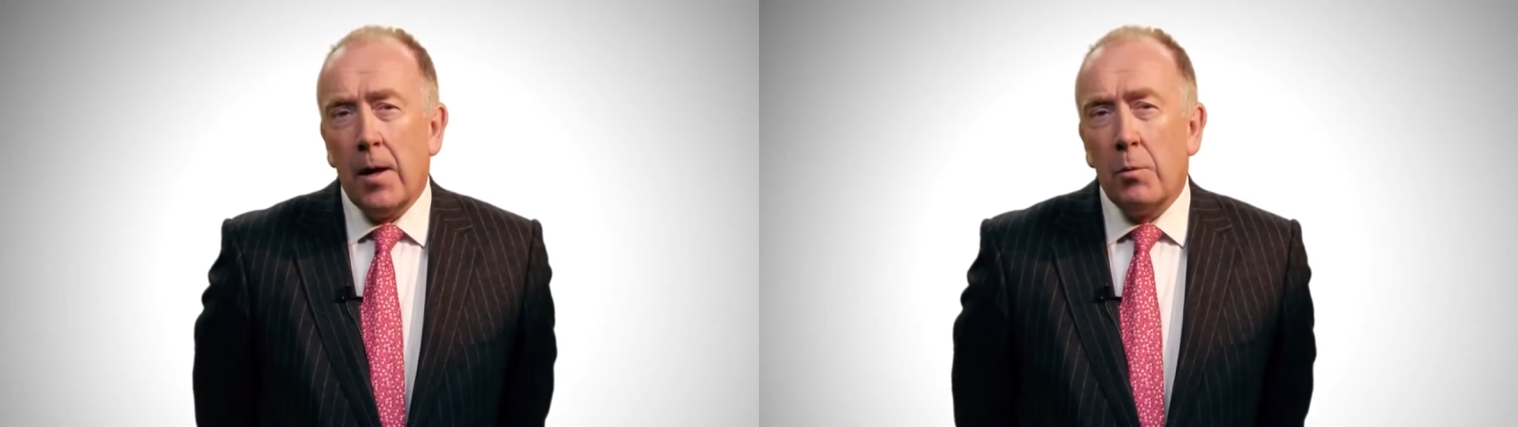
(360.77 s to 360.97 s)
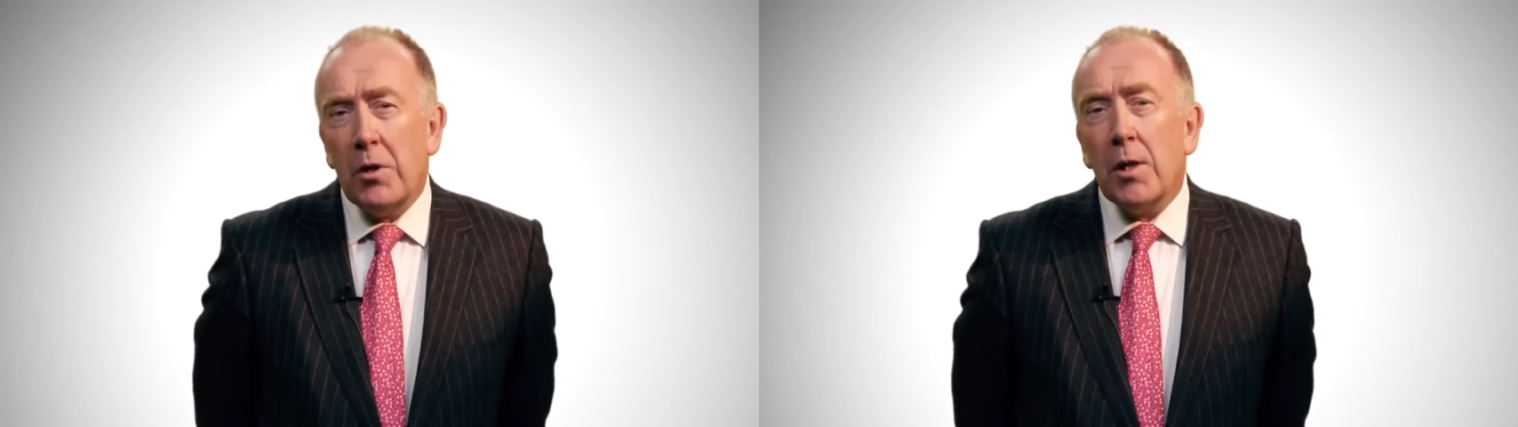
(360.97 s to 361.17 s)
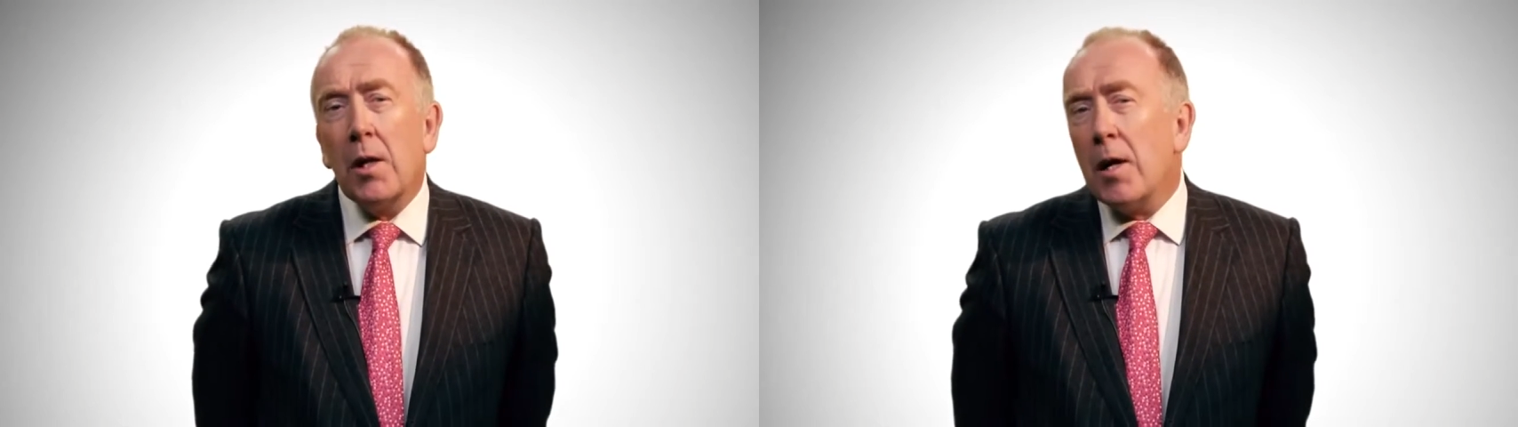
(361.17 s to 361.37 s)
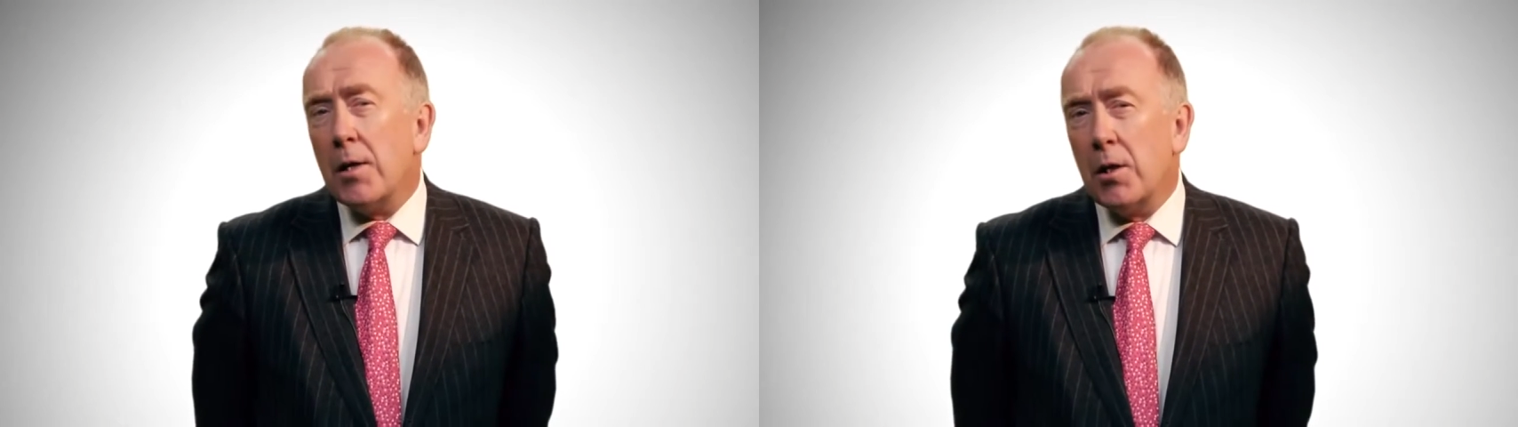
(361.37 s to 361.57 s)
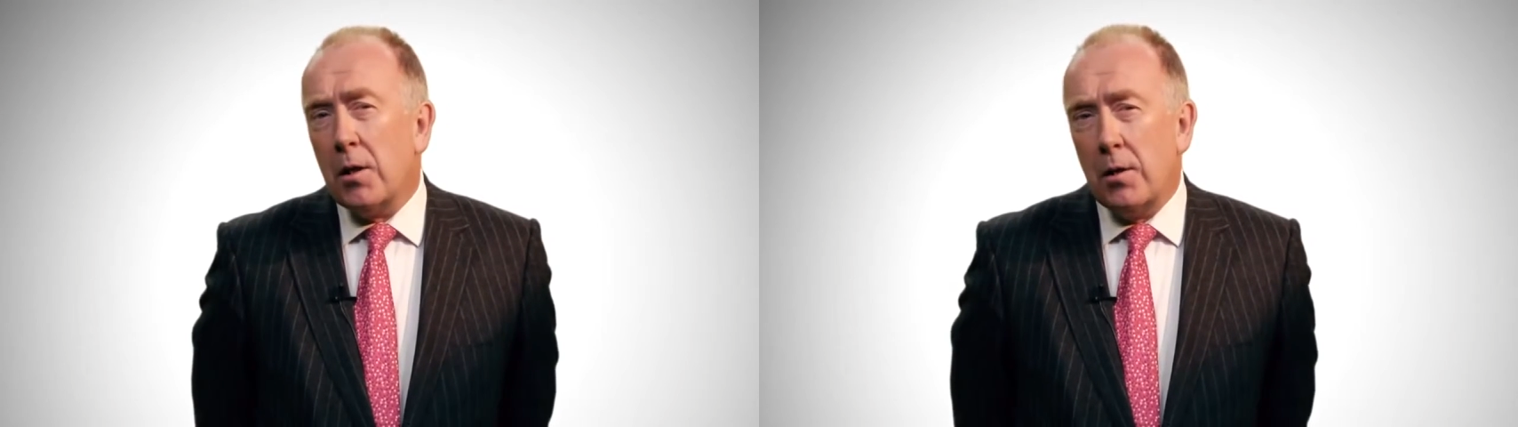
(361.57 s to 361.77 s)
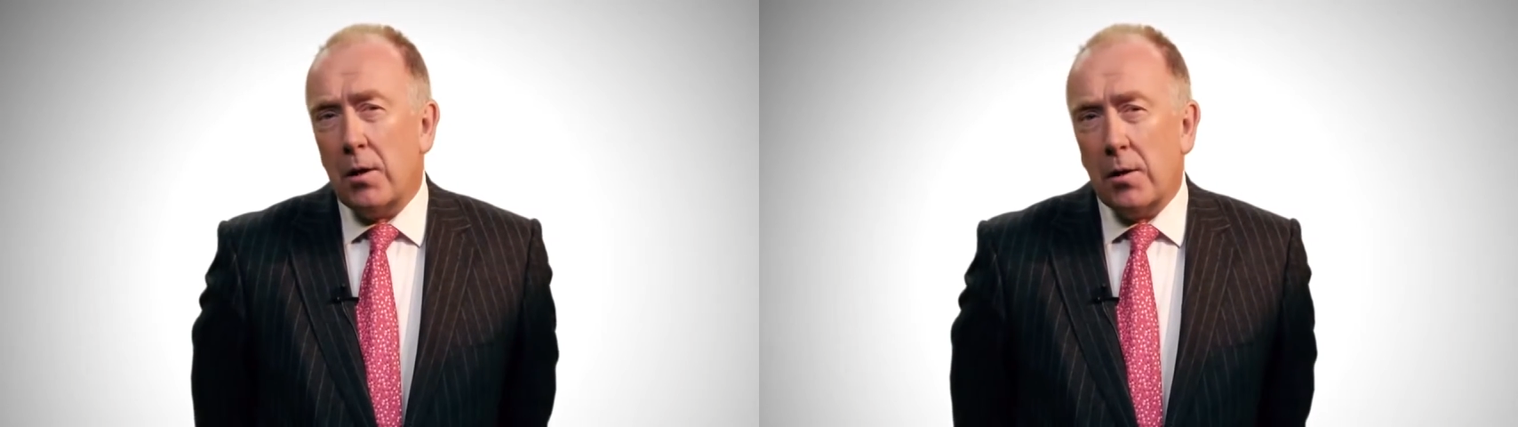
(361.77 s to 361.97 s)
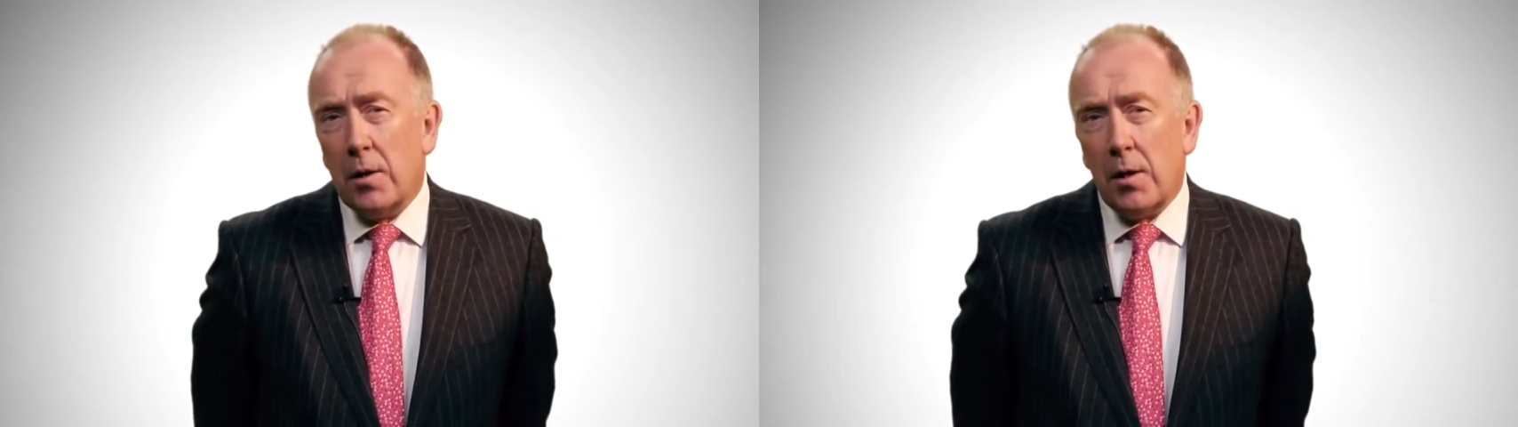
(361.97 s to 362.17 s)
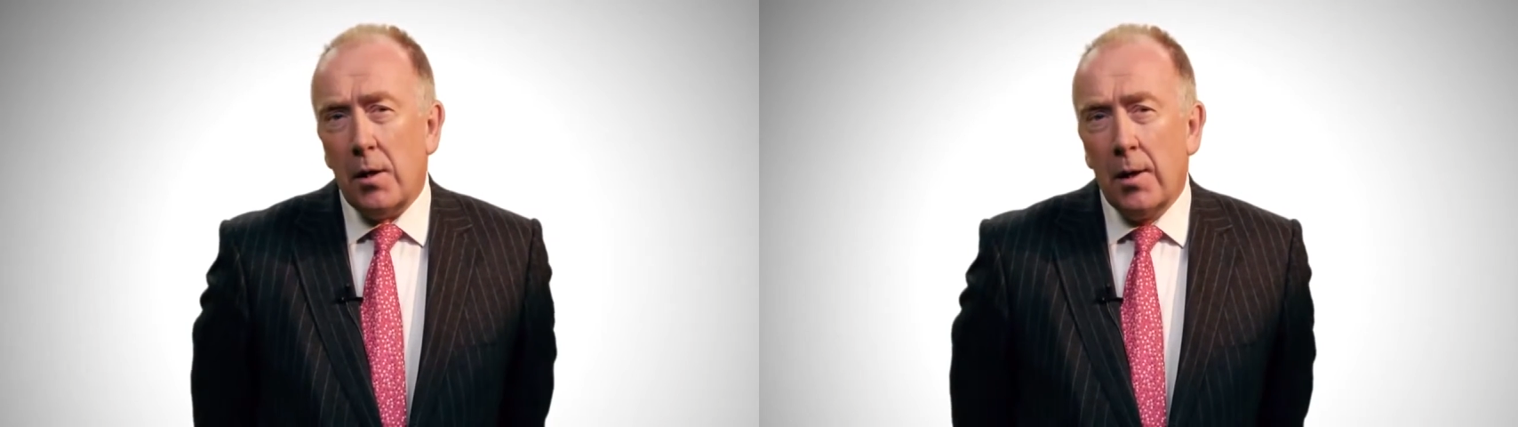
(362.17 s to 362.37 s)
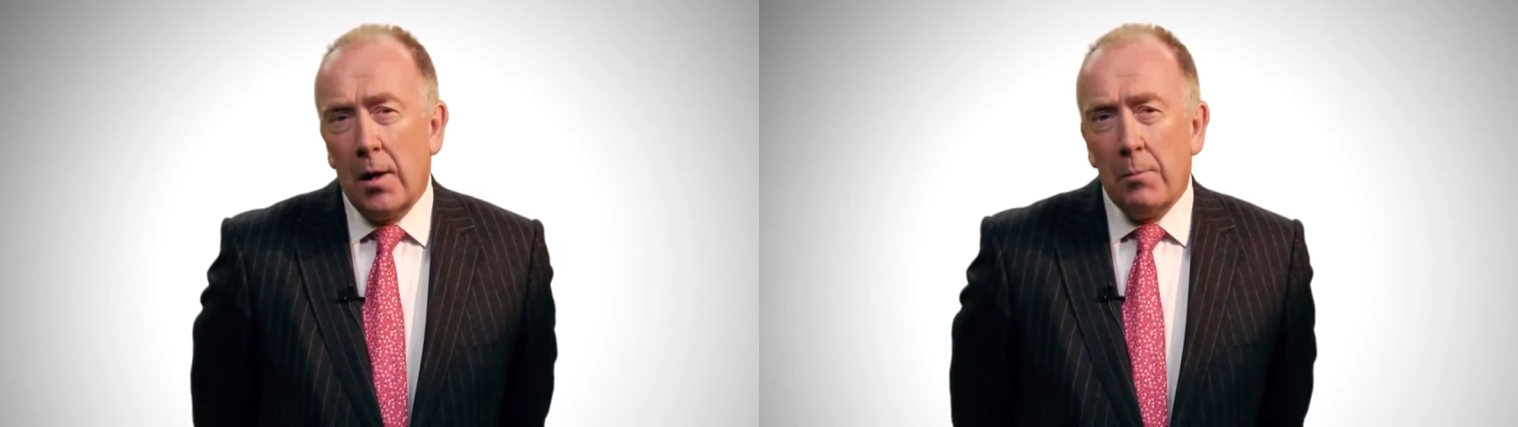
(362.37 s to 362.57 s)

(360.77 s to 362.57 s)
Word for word: And we're delighted that the